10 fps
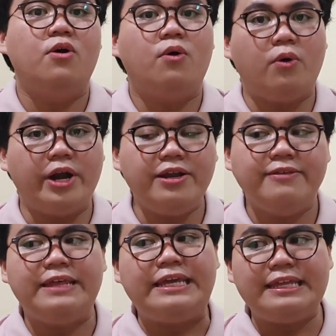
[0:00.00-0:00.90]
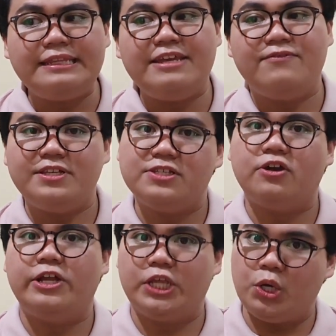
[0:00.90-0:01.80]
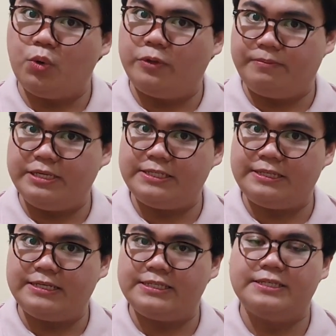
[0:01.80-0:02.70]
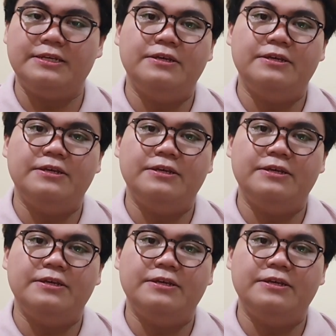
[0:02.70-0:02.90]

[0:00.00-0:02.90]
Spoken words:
or they can't even start their own business.